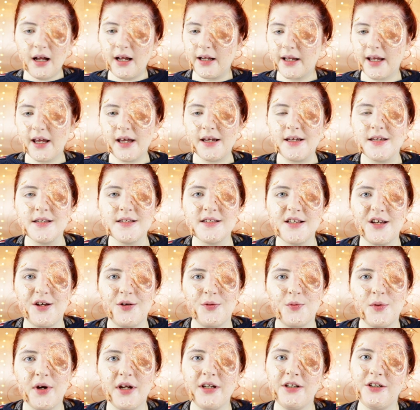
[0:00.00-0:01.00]
Okay,
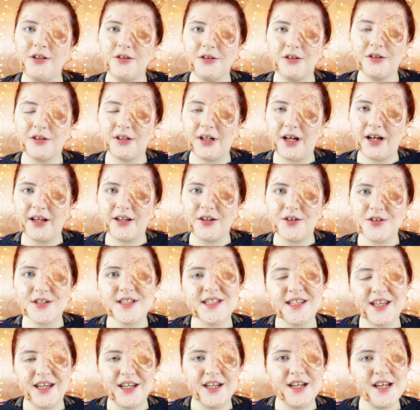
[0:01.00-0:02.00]
so when you look like your
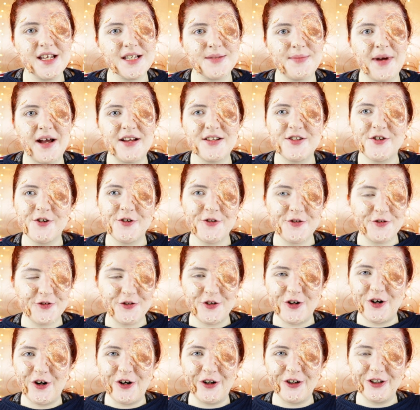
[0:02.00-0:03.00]
skin is about to
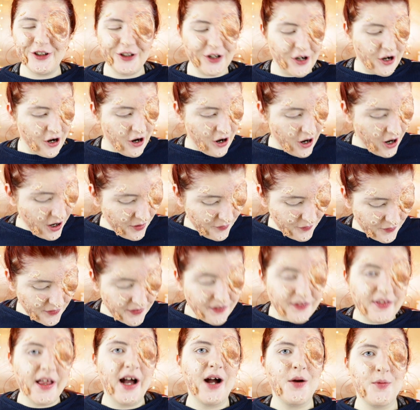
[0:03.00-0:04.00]
fall off,
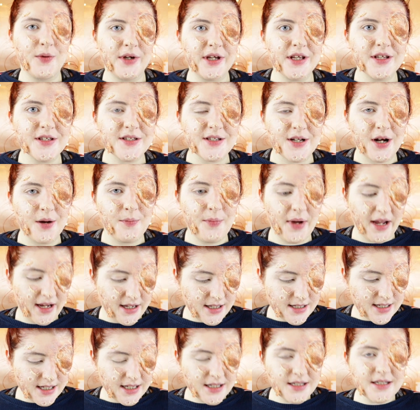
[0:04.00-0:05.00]
now we can start
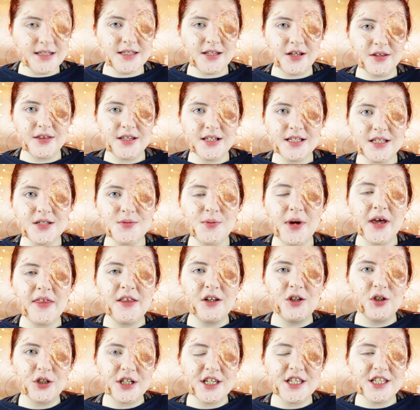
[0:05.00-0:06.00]
painting. So this is where the
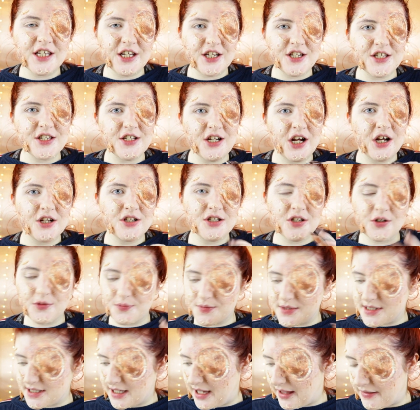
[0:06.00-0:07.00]
look is going to start to
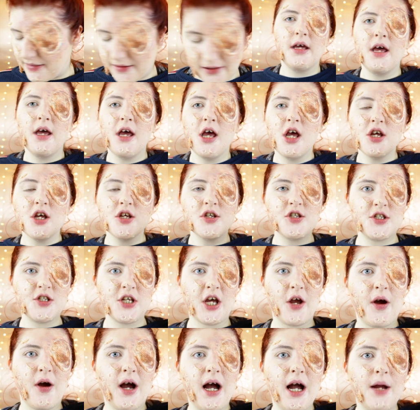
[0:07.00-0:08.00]
come together. So
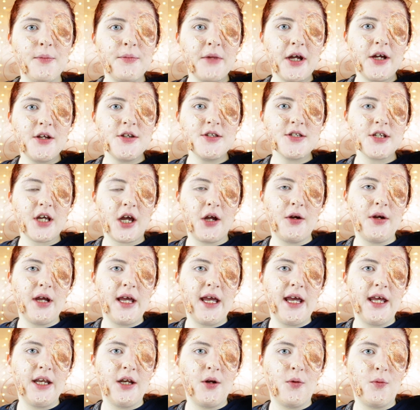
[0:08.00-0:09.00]
I'm going to go
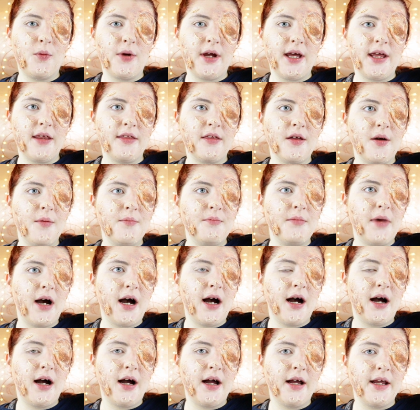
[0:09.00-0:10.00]
in with
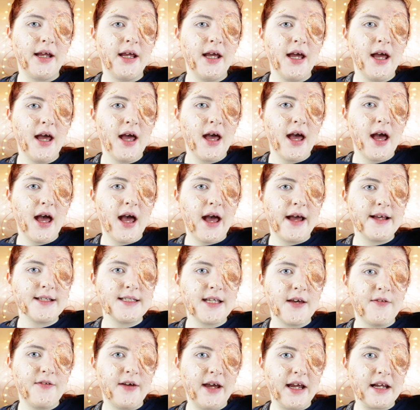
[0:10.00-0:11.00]
my
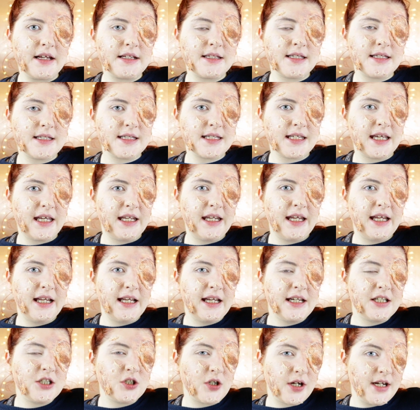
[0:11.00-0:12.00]
SFX Skin
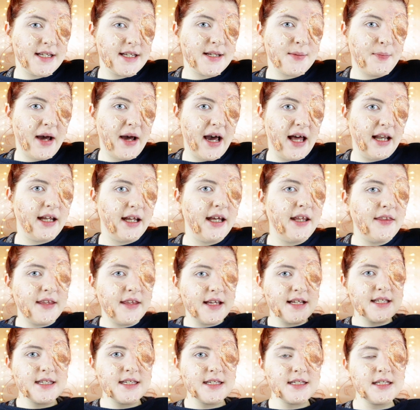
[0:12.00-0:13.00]
Illustrator palette.
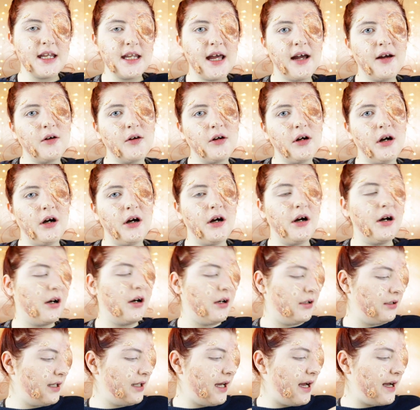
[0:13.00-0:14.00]
This is an
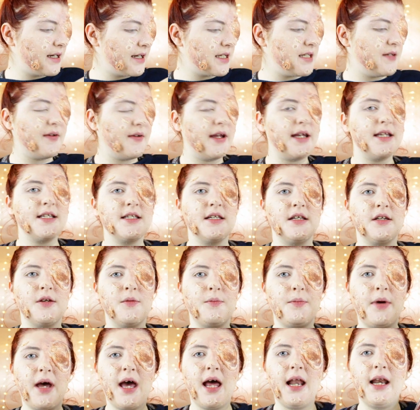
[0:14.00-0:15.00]
alcohol activated
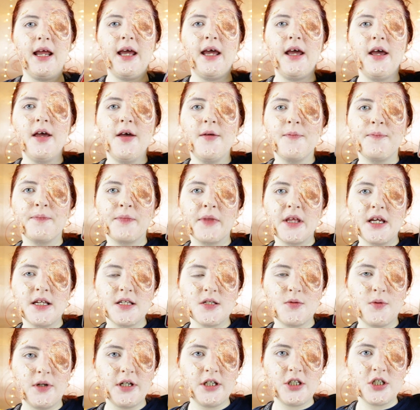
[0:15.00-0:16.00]
palette. This
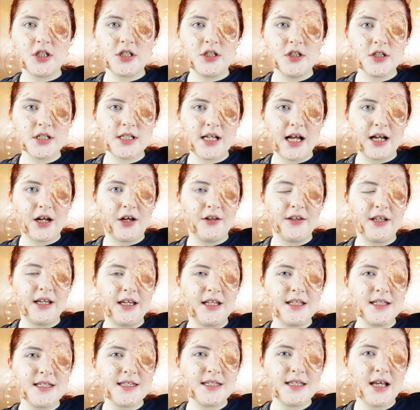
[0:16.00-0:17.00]
is what it just looks like on the
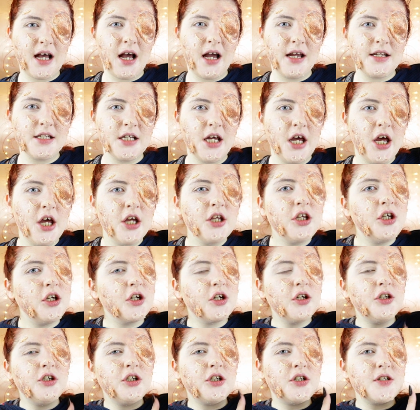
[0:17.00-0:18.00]
inside. You
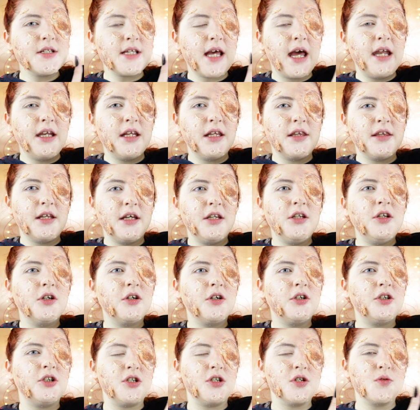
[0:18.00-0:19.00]
can use anything. You
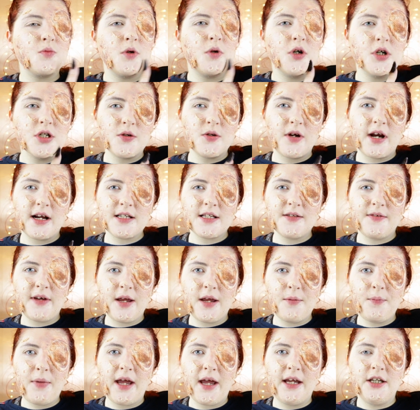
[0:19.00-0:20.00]
could use water
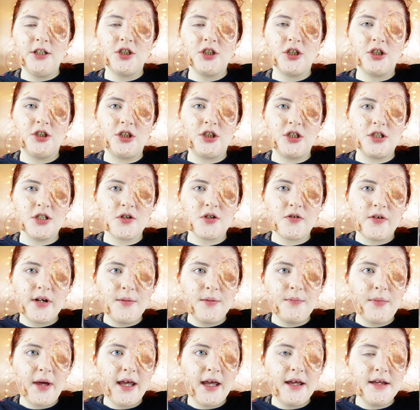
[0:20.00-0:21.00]
activated paints, you could use
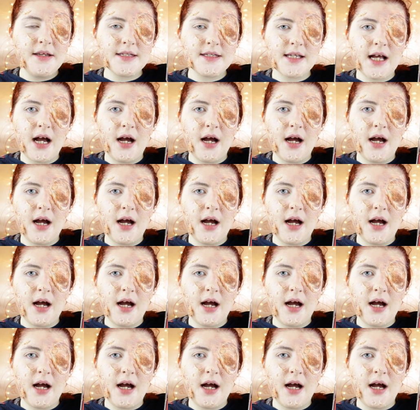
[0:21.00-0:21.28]
cream paints.